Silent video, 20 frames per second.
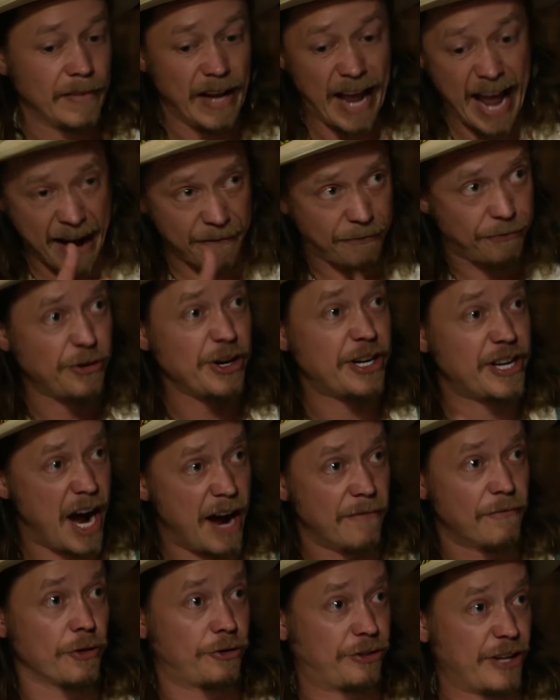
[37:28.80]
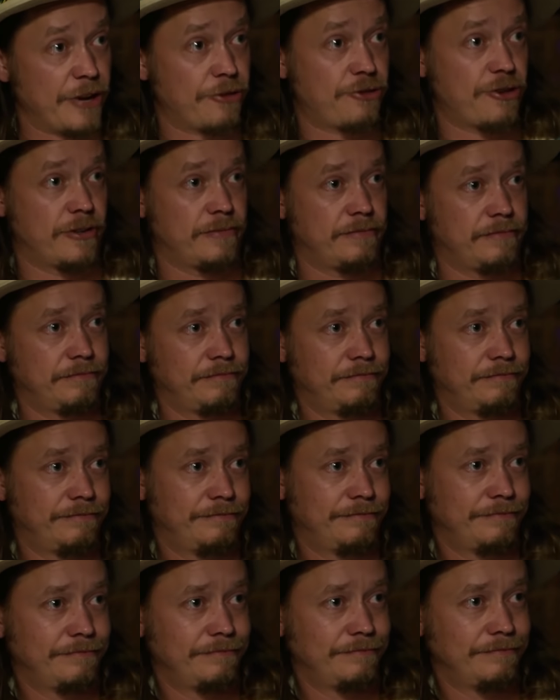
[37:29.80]
Every conversation,
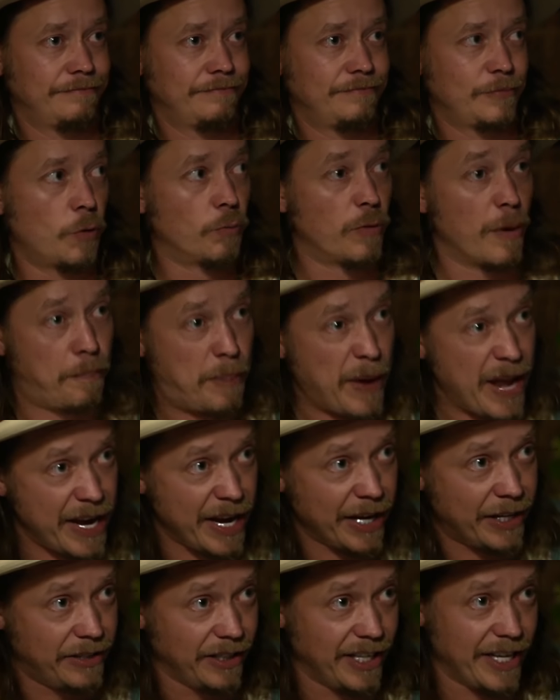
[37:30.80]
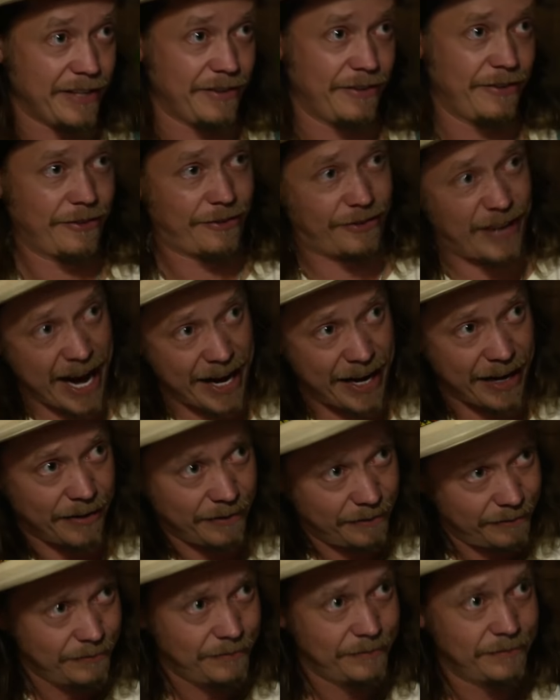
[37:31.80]
repeatedly stated.
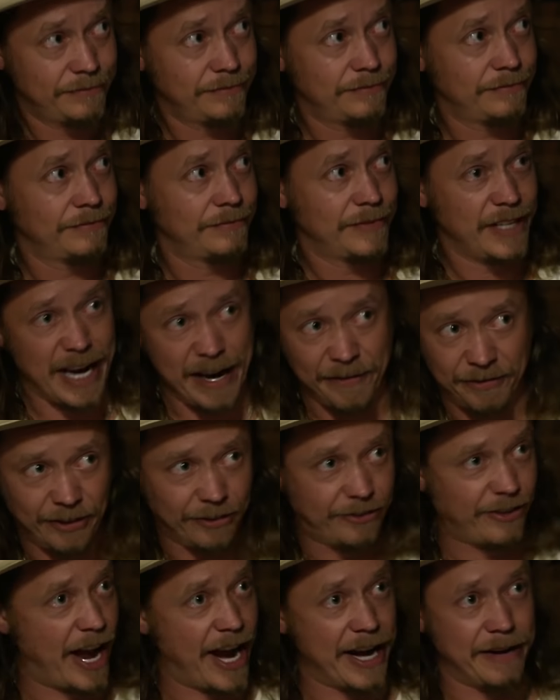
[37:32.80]
Yves is like...